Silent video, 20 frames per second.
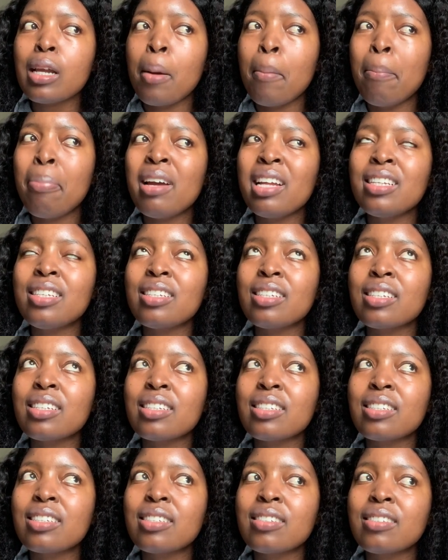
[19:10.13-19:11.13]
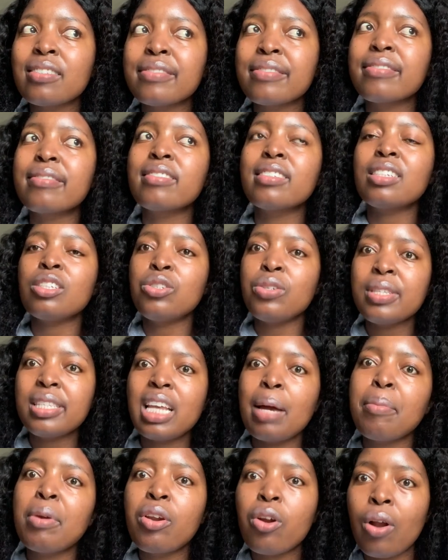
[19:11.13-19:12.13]
But to
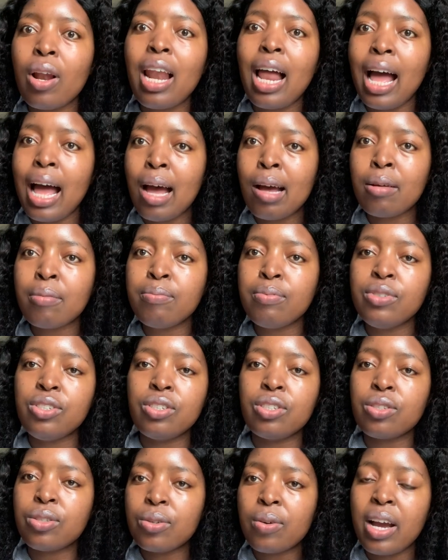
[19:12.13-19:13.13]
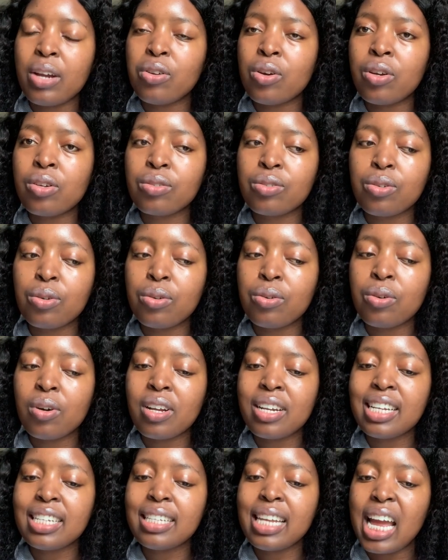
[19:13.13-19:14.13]
sum it all up, just so I don't go
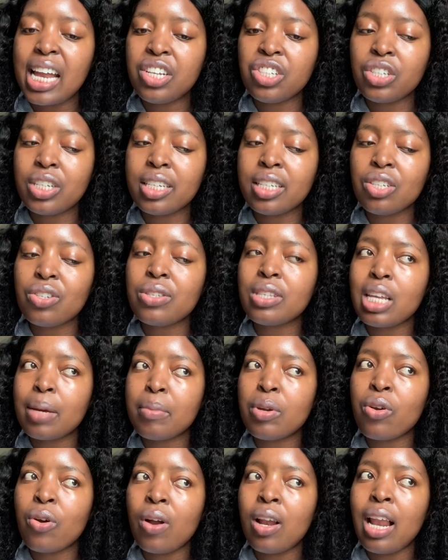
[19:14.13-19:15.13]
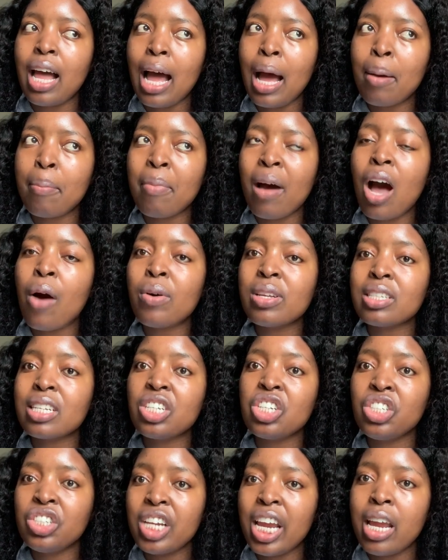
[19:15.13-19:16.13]
on a tangent, to sum it all up, I was
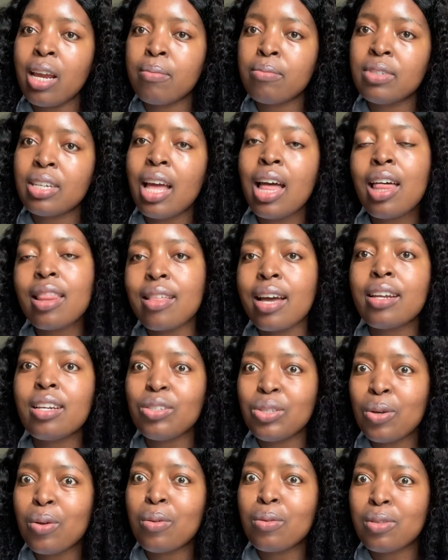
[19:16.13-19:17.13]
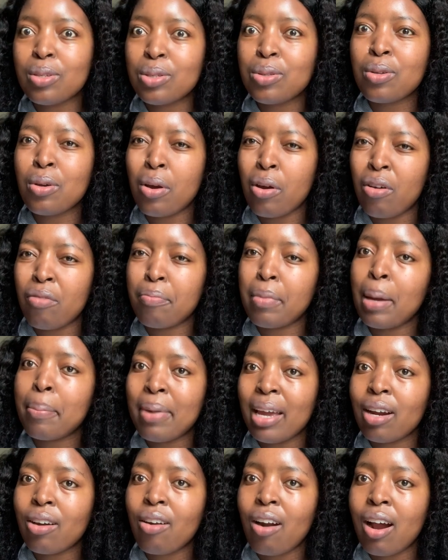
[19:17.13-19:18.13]
ashamed that it told the story of my
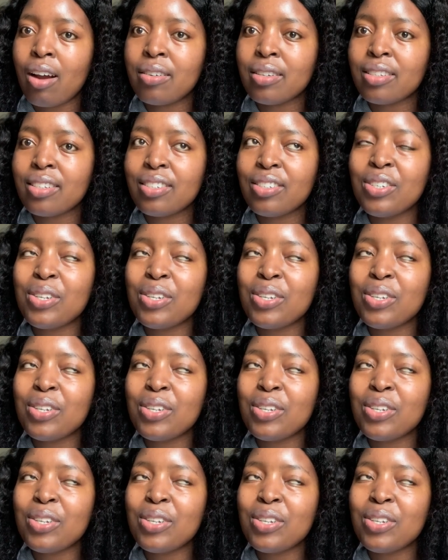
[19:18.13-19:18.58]
background.